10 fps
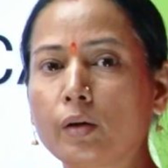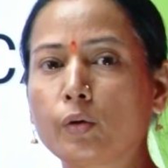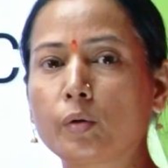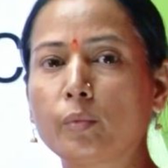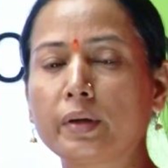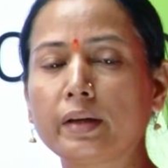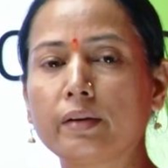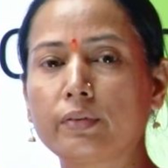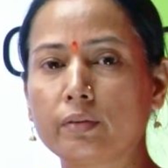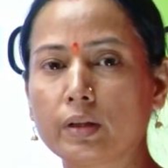Good morning
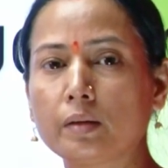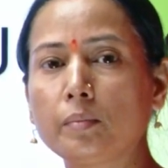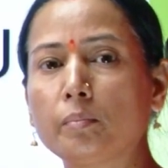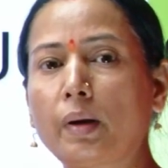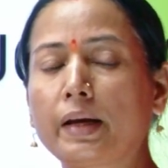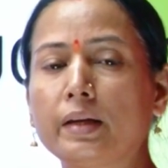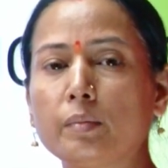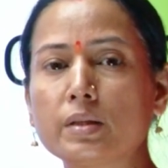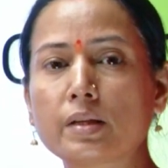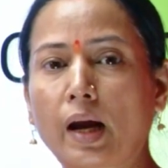everyone. My
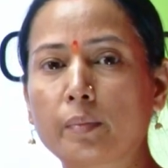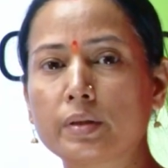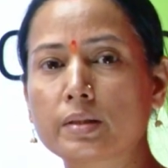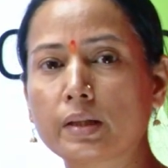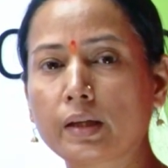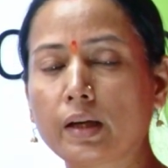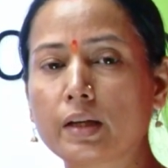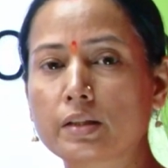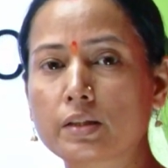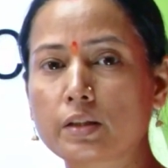name is Rabi Singh,
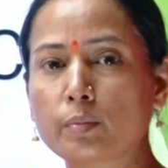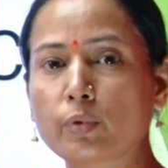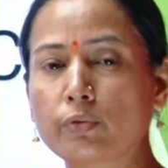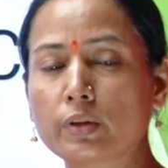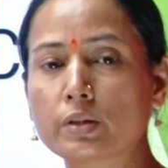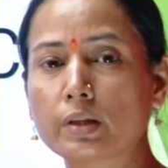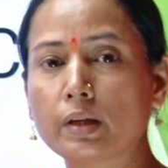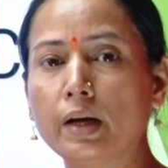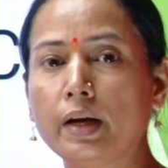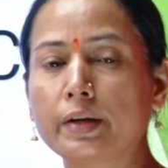Assistant
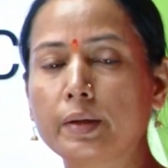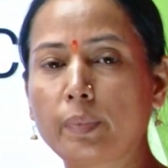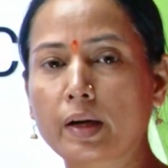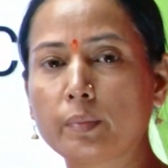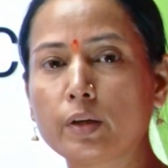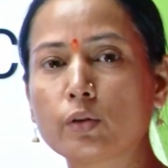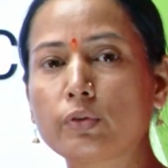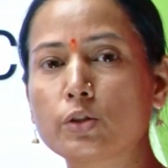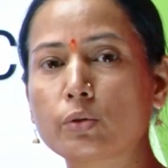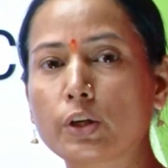Professor, Department of
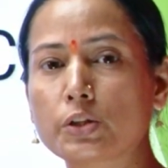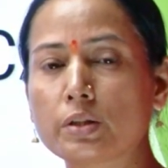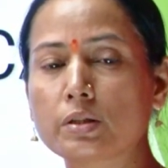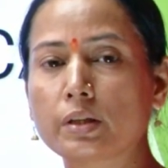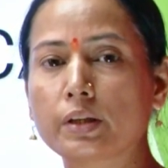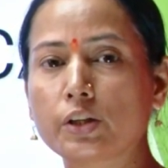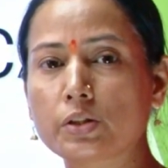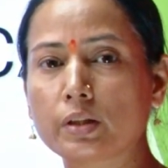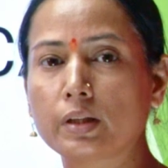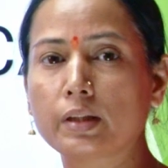Education, Sri
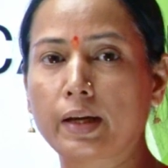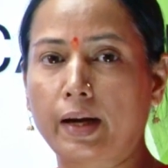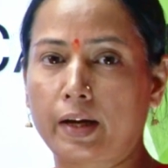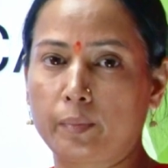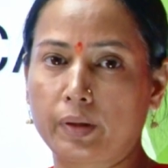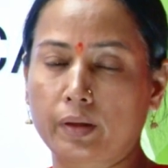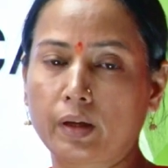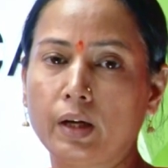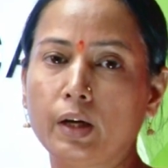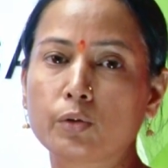Krishna Dutt Academy.
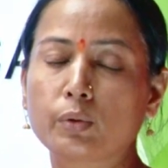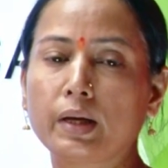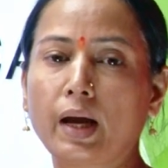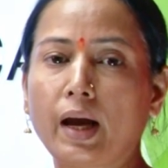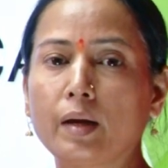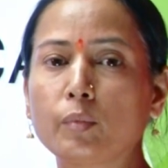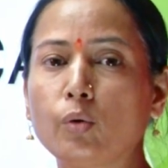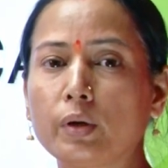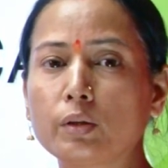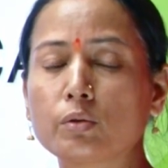Today I am
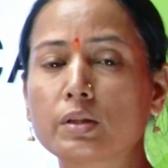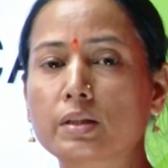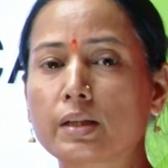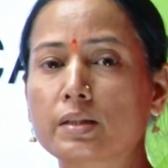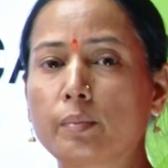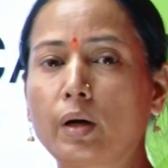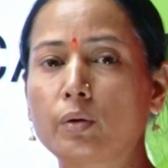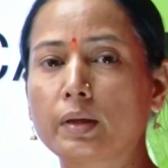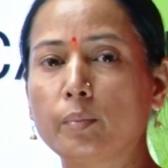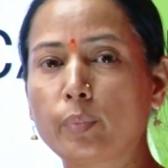going to discuss
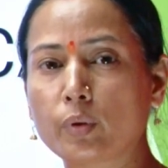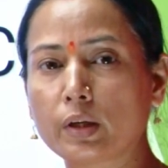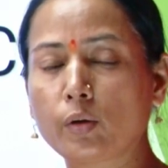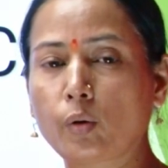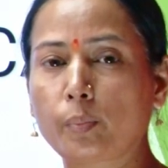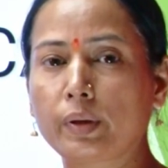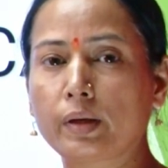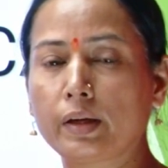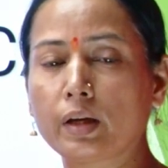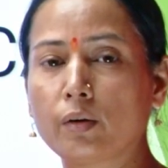about important topic
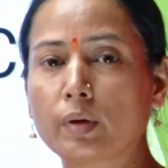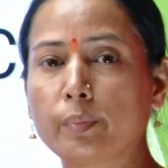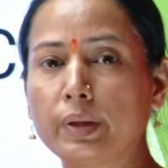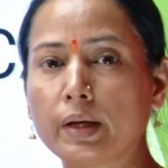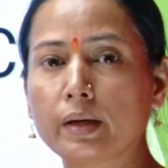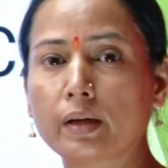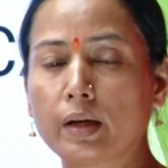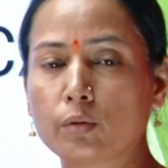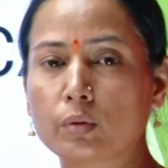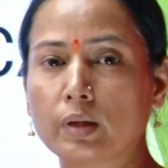in our B.ed
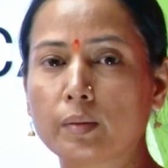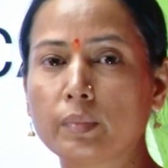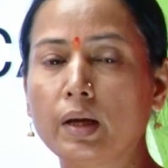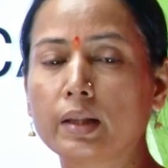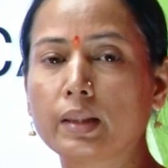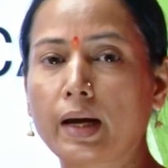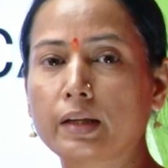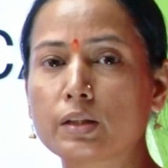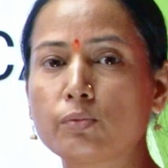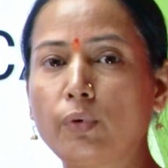curriculum, that
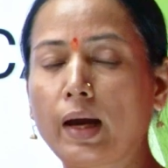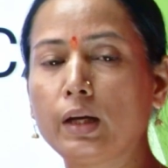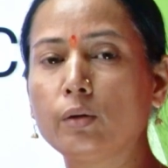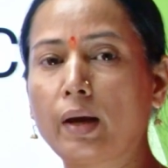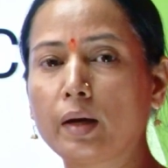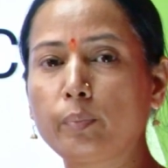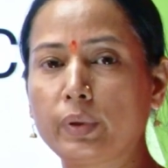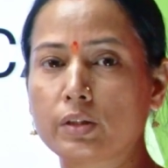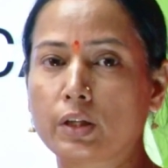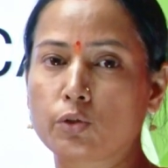is value and
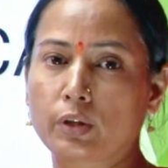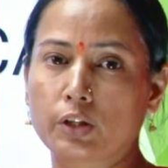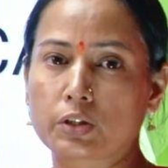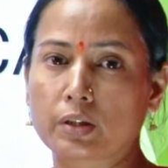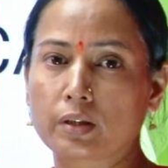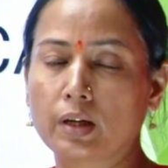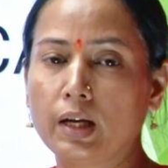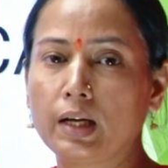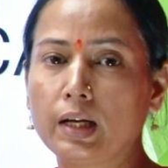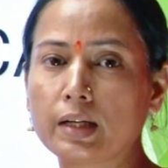peace education.
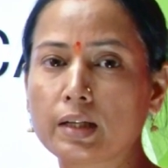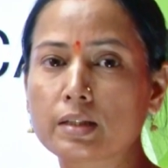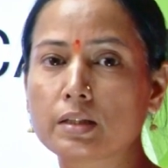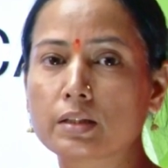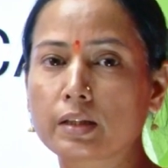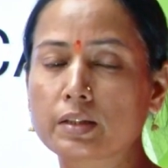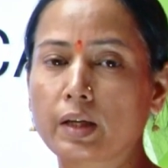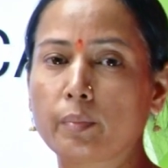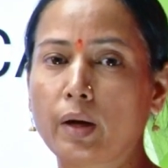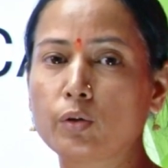Let us discuss
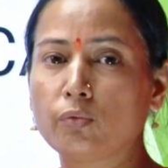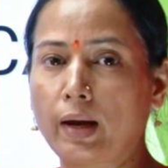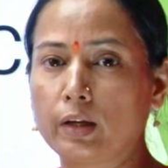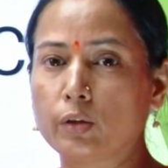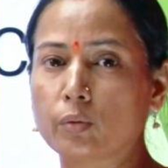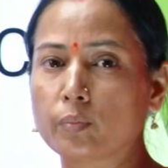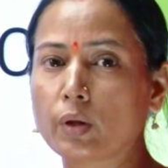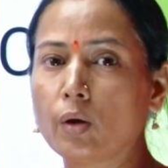about value.